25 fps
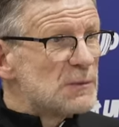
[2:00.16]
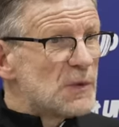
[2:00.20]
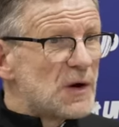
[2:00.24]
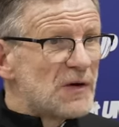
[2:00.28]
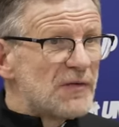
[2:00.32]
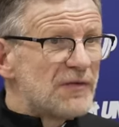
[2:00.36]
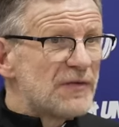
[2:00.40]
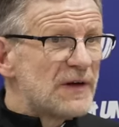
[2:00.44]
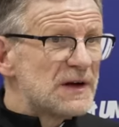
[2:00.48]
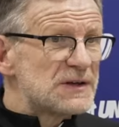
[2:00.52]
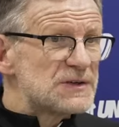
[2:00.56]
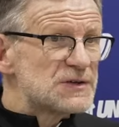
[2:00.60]

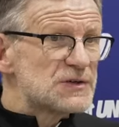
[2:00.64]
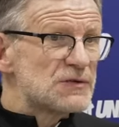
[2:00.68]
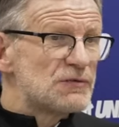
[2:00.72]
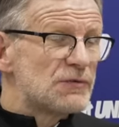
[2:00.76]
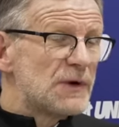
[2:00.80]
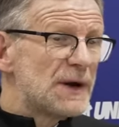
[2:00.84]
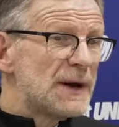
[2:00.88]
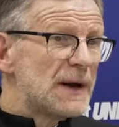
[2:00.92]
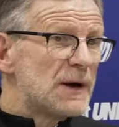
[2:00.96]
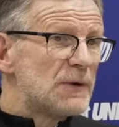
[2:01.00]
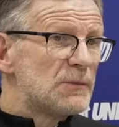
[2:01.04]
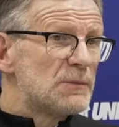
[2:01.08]
my face
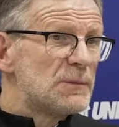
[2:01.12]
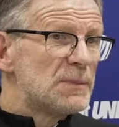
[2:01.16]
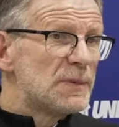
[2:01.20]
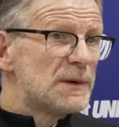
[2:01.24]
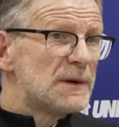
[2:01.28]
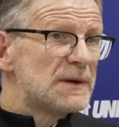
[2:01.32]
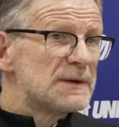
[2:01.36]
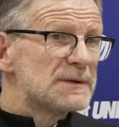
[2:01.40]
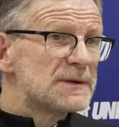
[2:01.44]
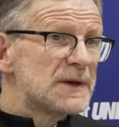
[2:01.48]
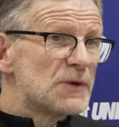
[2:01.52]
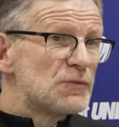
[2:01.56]
around
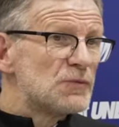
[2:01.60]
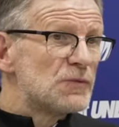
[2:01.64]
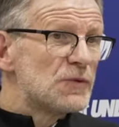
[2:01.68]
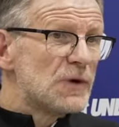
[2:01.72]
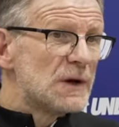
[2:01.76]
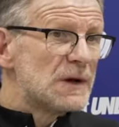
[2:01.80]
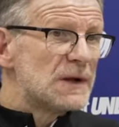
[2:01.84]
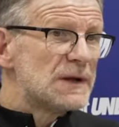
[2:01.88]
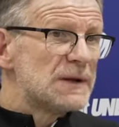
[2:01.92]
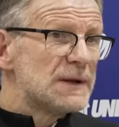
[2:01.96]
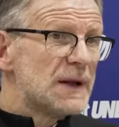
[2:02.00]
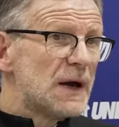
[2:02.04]
but don't
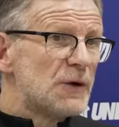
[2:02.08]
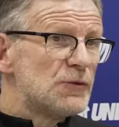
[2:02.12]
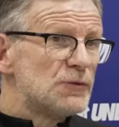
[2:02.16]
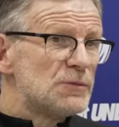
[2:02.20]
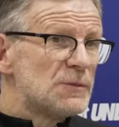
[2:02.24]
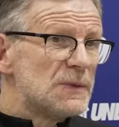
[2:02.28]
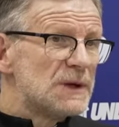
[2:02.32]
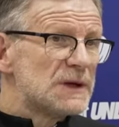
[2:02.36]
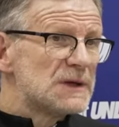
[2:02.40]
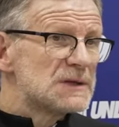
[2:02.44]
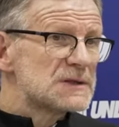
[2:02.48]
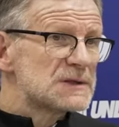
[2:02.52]
really know
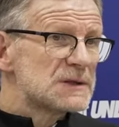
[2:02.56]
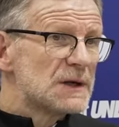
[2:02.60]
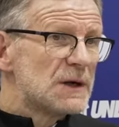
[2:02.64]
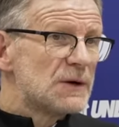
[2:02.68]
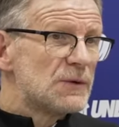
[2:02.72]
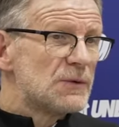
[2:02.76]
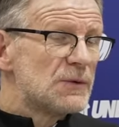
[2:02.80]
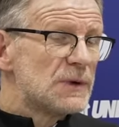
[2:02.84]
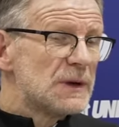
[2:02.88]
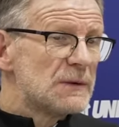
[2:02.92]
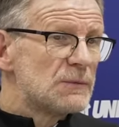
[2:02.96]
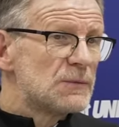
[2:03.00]
me,
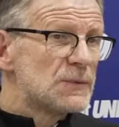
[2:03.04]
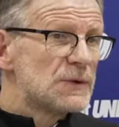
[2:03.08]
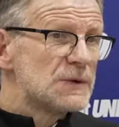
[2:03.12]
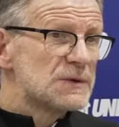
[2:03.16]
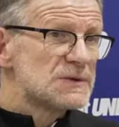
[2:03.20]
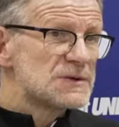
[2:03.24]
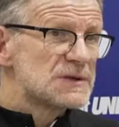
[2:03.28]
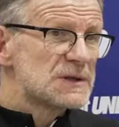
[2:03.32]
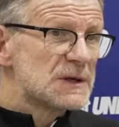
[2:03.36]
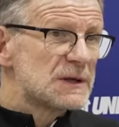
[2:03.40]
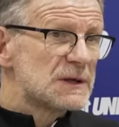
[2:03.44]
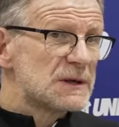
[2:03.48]
so it
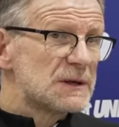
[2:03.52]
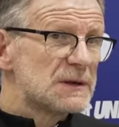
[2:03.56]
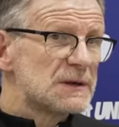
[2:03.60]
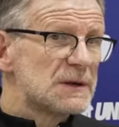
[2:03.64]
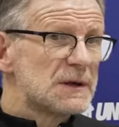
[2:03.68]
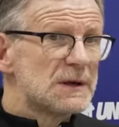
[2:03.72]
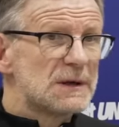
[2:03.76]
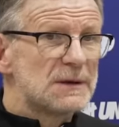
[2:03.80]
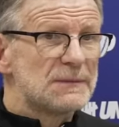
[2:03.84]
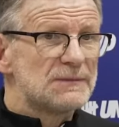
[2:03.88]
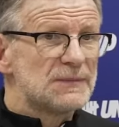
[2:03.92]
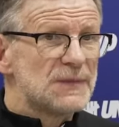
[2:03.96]
was,
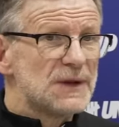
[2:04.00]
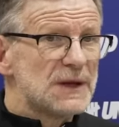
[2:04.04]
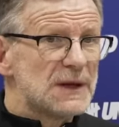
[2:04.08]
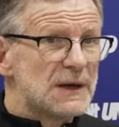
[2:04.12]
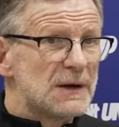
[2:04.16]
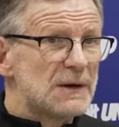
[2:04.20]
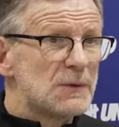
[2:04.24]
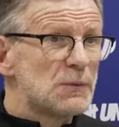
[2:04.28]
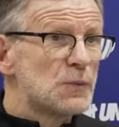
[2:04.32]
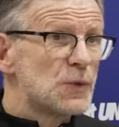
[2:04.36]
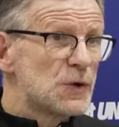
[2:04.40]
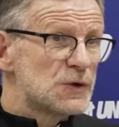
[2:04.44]
you
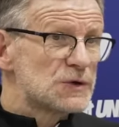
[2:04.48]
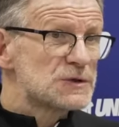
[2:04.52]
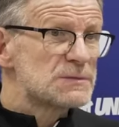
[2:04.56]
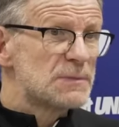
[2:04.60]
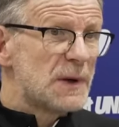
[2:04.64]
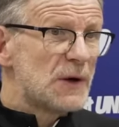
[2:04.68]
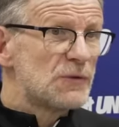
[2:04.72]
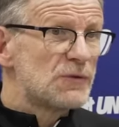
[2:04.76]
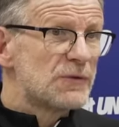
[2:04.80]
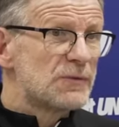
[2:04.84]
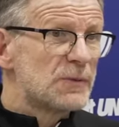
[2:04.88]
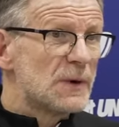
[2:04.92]
know, it works
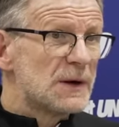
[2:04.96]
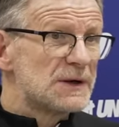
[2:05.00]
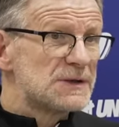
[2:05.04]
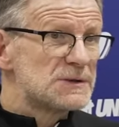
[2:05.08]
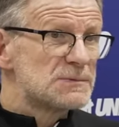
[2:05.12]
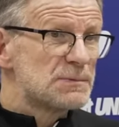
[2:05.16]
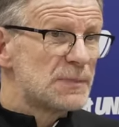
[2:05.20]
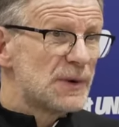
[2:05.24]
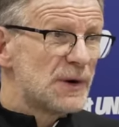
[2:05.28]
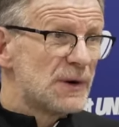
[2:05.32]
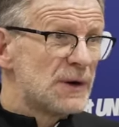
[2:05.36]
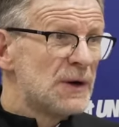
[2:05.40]
both
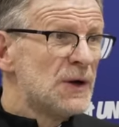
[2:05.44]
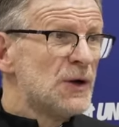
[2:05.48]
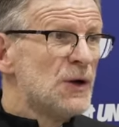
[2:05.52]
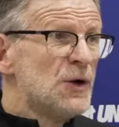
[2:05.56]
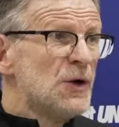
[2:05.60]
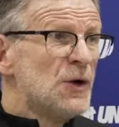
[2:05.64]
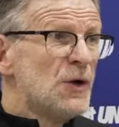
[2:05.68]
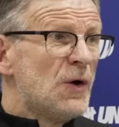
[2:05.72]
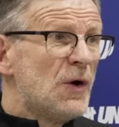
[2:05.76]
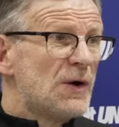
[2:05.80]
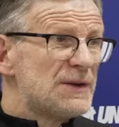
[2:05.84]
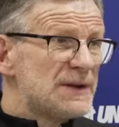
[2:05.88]
ways. But
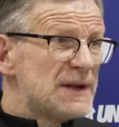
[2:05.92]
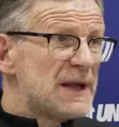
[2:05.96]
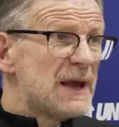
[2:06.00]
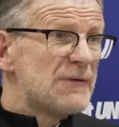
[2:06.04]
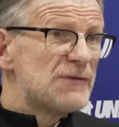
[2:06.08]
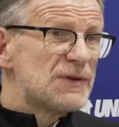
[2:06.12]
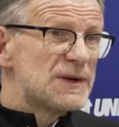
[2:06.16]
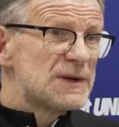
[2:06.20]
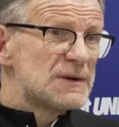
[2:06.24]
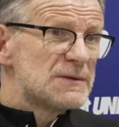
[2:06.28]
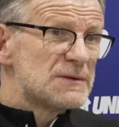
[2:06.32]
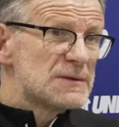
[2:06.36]
on the
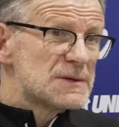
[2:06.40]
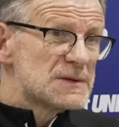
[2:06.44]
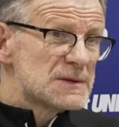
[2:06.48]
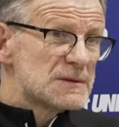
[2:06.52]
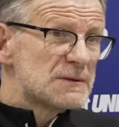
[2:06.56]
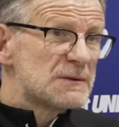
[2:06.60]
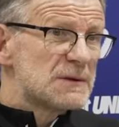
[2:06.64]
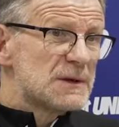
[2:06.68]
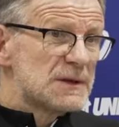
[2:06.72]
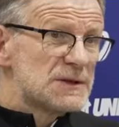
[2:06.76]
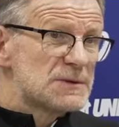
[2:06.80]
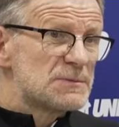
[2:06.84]

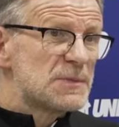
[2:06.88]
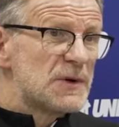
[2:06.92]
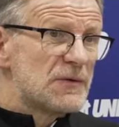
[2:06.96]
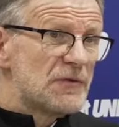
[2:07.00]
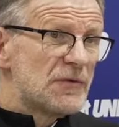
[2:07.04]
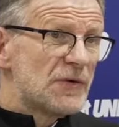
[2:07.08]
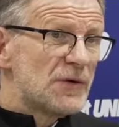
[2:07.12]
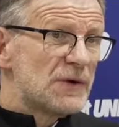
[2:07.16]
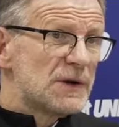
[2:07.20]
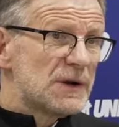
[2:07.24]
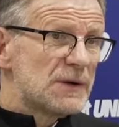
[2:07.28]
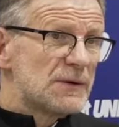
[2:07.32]
evidence, it's
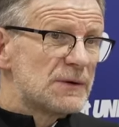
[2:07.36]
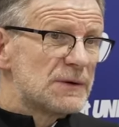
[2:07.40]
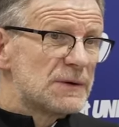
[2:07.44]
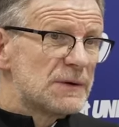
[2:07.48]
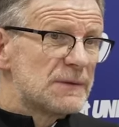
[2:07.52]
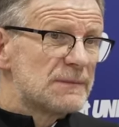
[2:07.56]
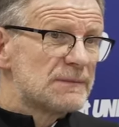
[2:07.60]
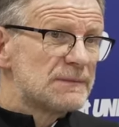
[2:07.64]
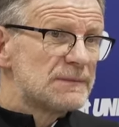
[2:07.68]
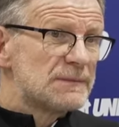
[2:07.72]
been very good.